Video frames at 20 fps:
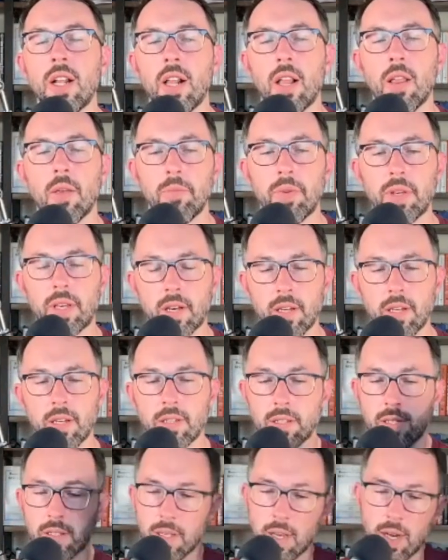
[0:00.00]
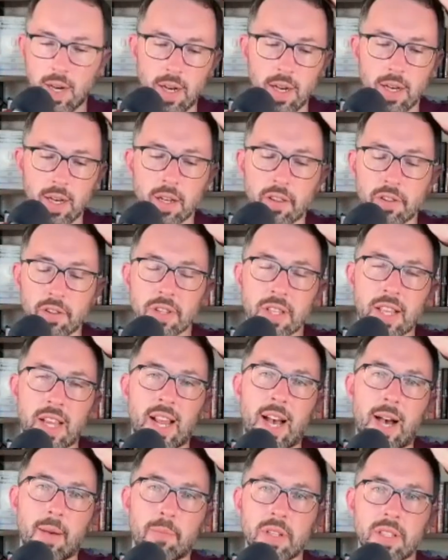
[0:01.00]
because another thing
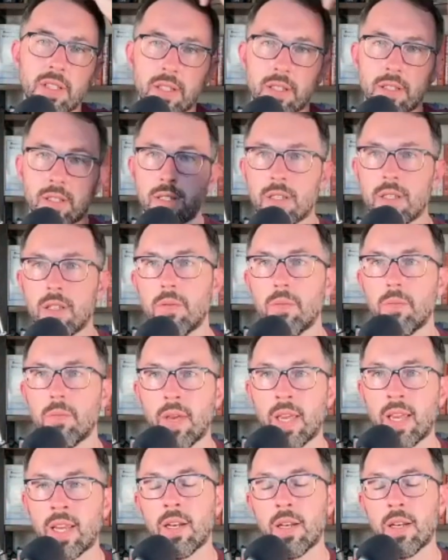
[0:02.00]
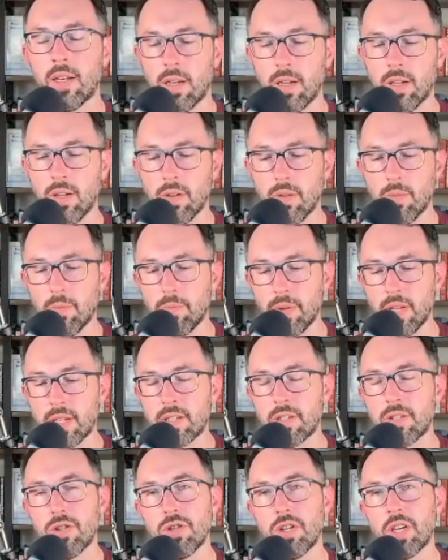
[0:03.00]
that happens is the main
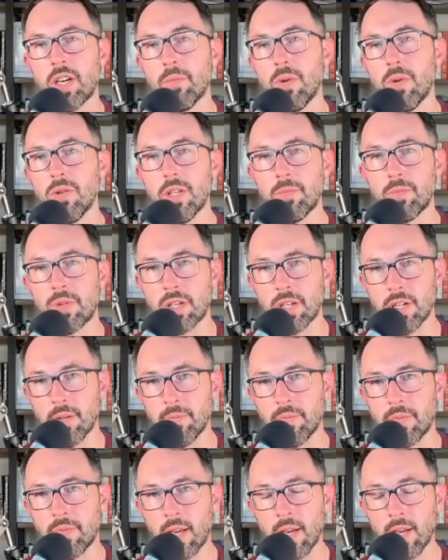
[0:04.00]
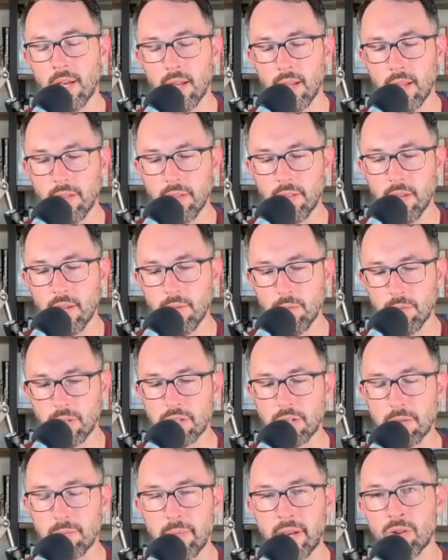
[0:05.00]
places you get molybdenum, which
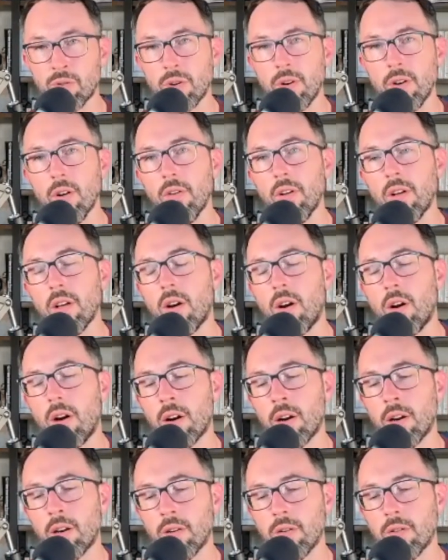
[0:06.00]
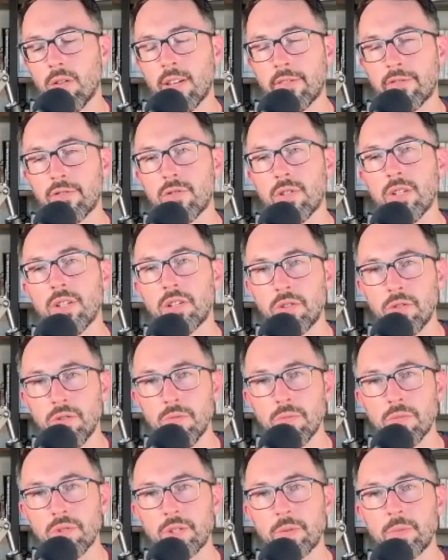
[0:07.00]
is a mineral, are liver and
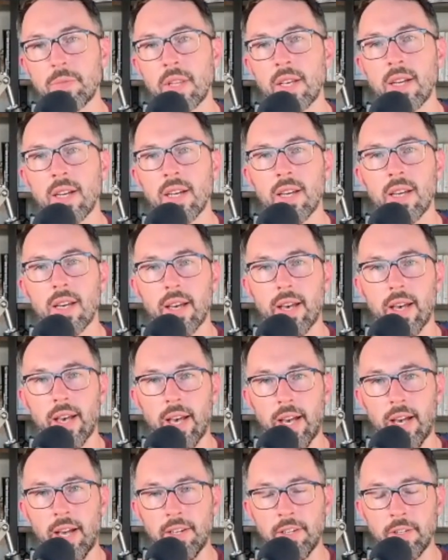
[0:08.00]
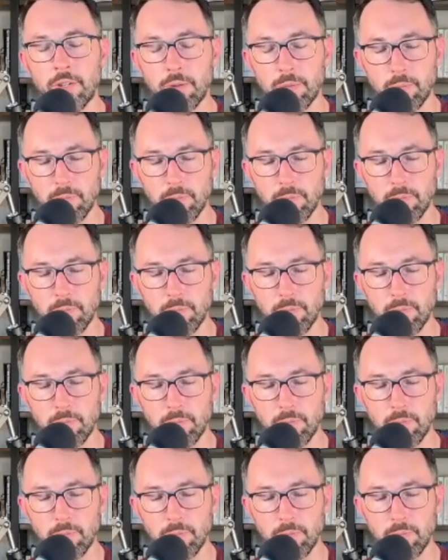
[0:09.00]
legumes, and